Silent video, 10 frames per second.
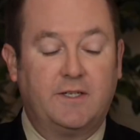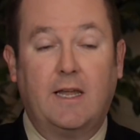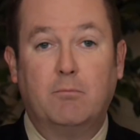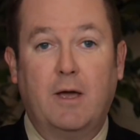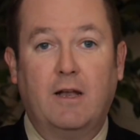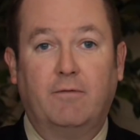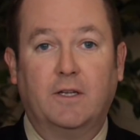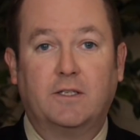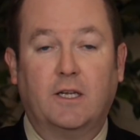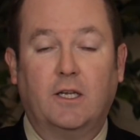same
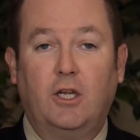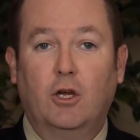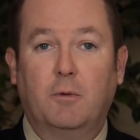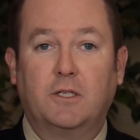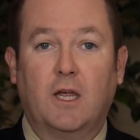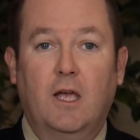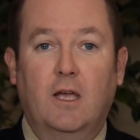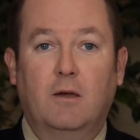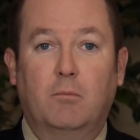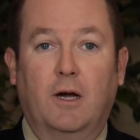benefits in humans,
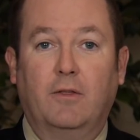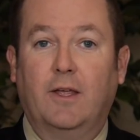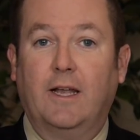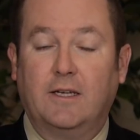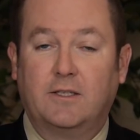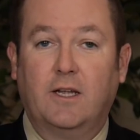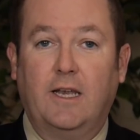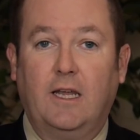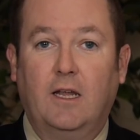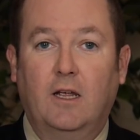but that a
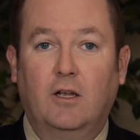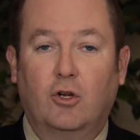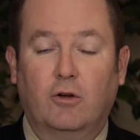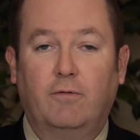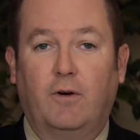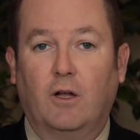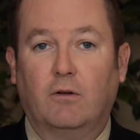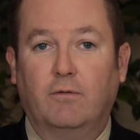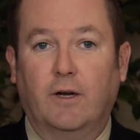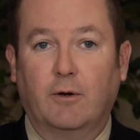study could
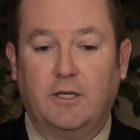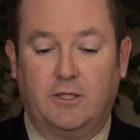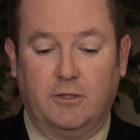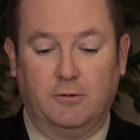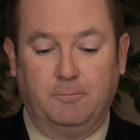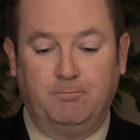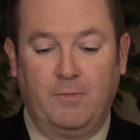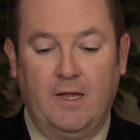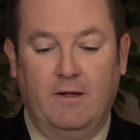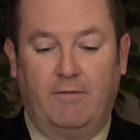follow very soon.
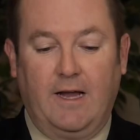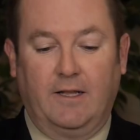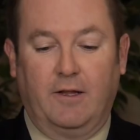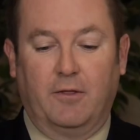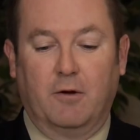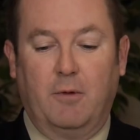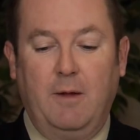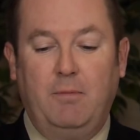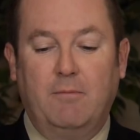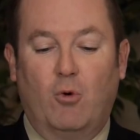Finally, there
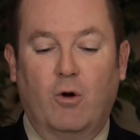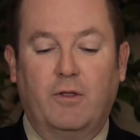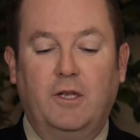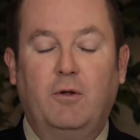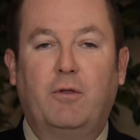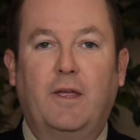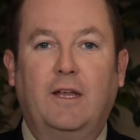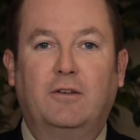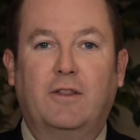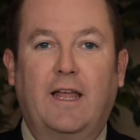might be more than you
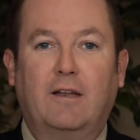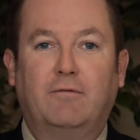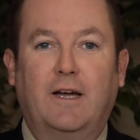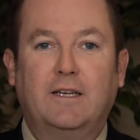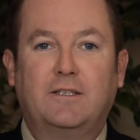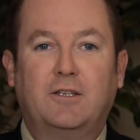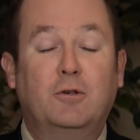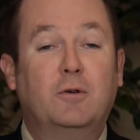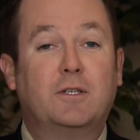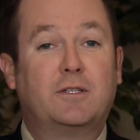think to that advice
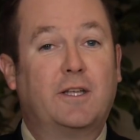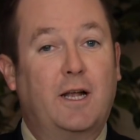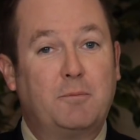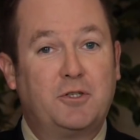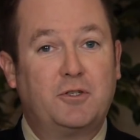to sit up